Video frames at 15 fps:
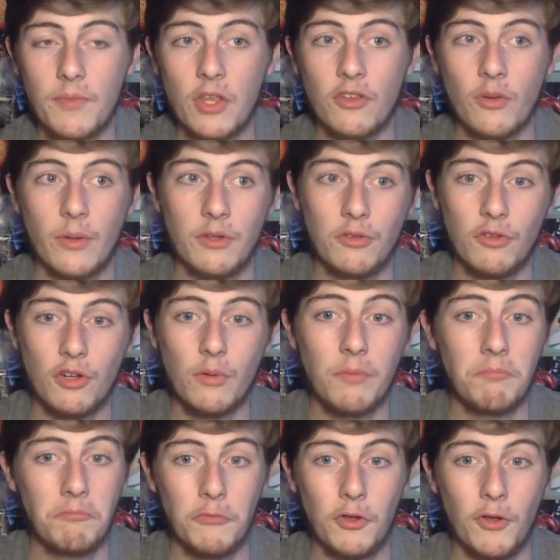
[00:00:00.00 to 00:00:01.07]
So I went to another
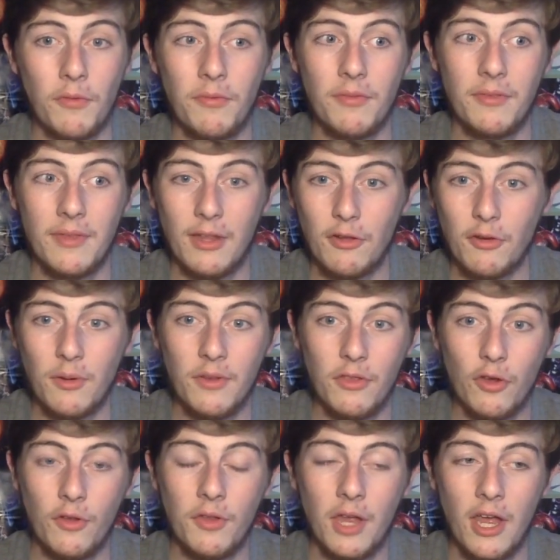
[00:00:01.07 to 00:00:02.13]
one, none, another one,
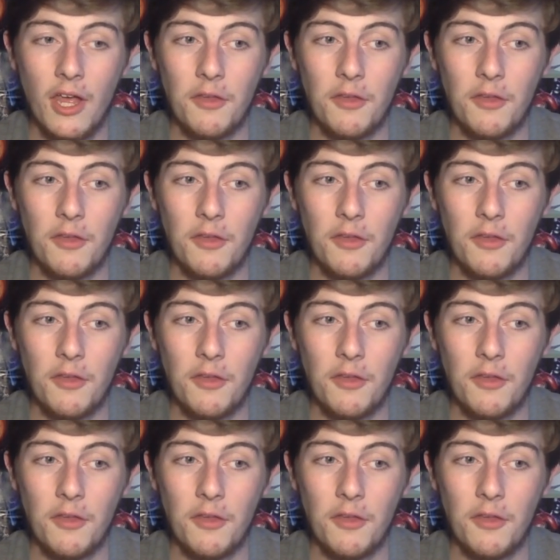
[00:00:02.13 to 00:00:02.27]
none.